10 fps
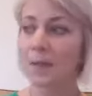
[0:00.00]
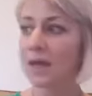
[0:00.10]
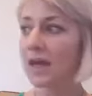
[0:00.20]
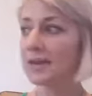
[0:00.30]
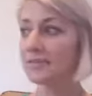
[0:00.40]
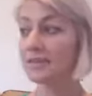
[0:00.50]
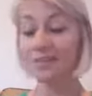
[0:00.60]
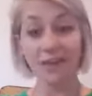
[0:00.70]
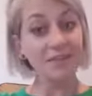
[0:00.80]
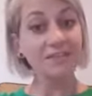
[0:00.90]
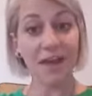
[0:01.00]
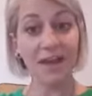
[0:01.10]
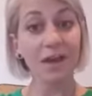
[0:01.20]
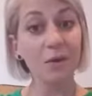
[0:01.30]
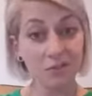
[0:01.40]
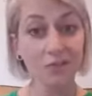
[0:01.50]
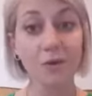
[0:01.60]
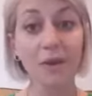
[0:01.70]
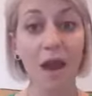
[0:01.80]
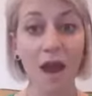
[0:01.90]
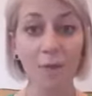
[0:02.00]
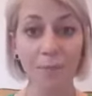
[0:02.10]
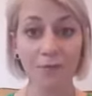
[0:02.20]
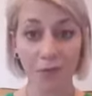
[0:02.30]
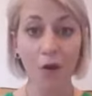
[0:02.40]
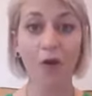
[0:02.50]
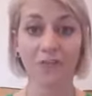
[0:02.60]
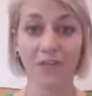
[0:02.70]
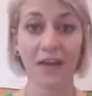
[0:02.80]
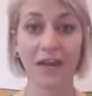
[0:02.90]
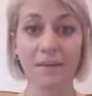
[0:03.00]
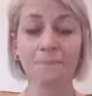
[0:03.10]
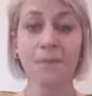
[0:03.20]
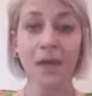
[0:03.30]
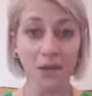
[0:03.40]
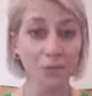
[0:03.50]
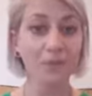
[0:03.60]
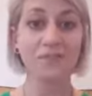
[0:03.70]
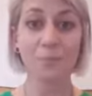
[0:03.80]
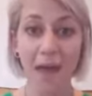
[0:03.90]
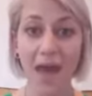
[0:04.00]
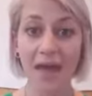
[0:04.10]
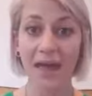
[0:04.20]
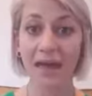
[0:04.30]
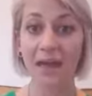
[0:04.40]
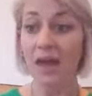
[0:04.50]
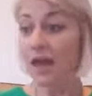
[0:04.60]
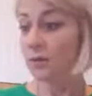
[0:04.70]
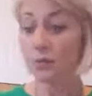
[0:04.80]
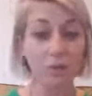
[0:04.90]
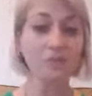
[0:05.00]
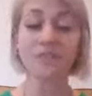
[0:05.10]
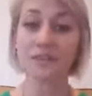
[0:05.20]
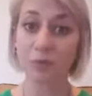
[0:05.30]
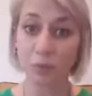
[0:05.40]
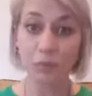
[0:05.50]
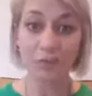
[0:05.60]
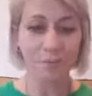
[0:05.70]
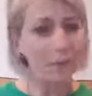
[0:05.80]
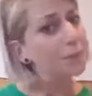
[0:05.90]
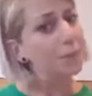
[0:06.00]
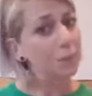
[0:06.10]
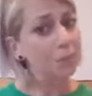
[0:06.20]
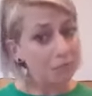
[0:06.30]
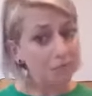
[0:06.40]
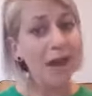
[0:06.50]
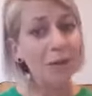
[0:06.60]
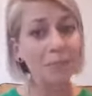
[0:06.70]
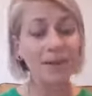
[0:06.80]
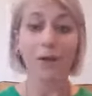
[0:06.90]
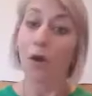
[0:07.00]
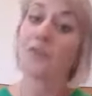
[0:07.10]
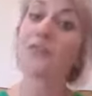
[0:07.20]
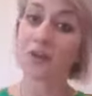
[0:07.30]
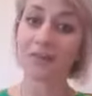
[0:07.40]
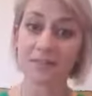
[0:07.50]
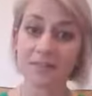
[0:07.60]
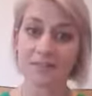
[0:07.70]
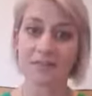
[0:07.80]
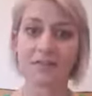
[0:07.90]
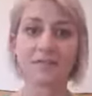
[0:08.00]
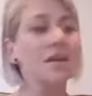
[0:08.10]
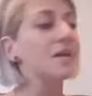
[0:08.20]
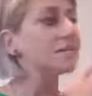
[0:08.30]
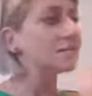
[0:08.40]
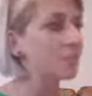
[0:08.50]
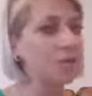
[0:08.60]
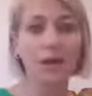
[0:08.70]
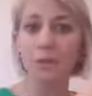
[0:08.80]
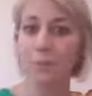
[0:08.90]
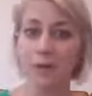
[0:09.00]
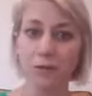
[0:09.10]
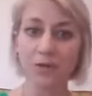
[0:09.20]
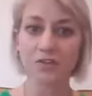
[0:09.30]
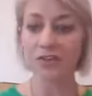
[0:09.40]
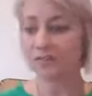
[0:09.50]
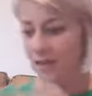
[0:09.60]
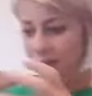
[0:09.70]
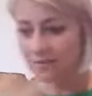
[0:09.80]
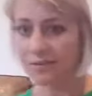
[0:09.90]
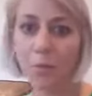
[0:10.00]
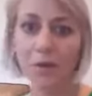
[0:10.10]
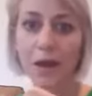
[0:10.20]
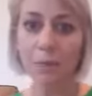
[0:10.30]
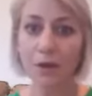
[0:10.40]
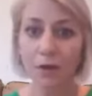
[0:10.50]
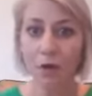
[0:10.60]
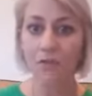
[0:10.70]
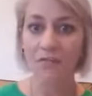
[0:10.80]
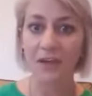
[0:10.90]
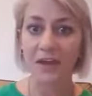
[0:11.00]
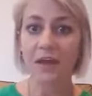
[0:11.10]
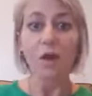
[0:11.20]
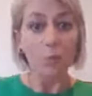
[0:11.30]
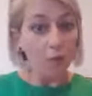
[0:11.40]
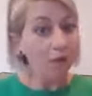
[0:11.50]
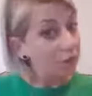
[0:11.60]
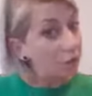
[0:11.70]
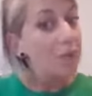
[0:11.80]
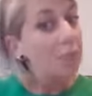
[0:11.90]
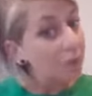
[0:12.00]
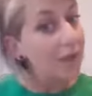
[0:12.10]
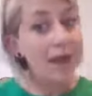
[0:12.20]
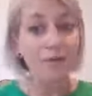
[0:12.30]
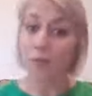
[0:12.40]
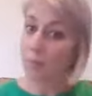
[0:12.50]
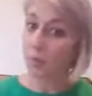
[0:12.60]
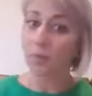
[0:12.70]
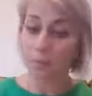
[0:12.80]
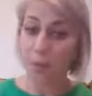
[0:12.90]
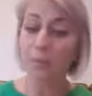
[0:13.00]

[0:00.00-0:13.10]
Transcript: And he was like, the other day I was queuing up for a coffee and I went to pay, and all of a sudden all these people were around me offering assistance. Someone held my crutches, someone held my coffee while I got my wallet out my